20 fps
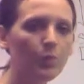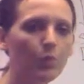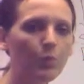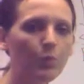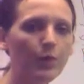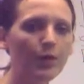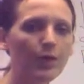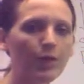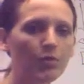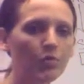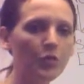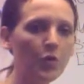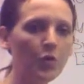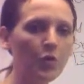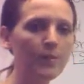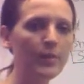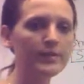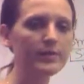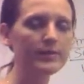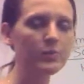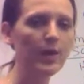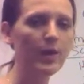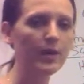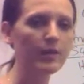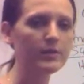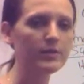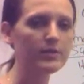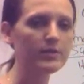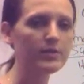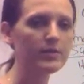Well, what do you know about
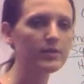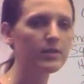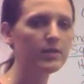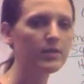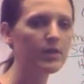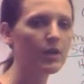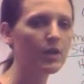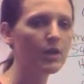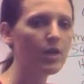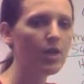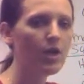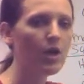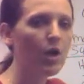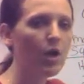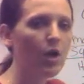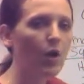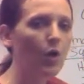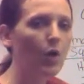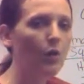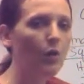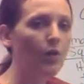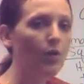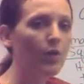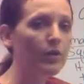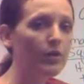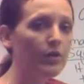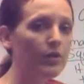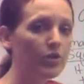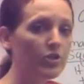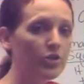squares?
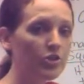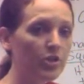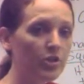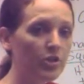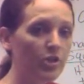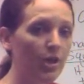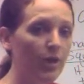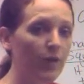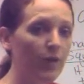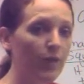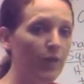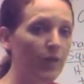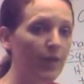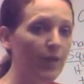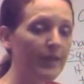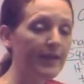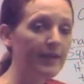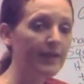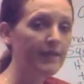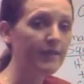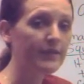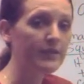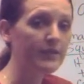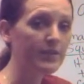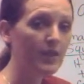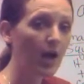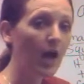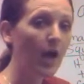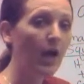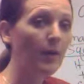You should know that if the
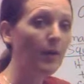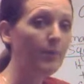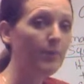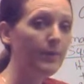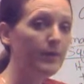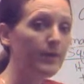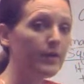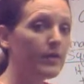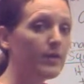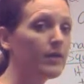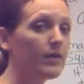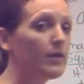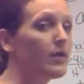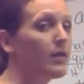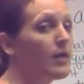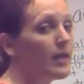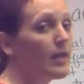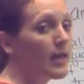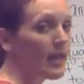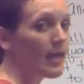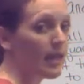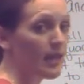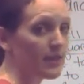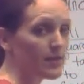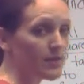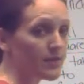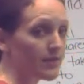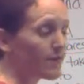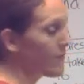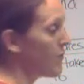top
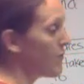is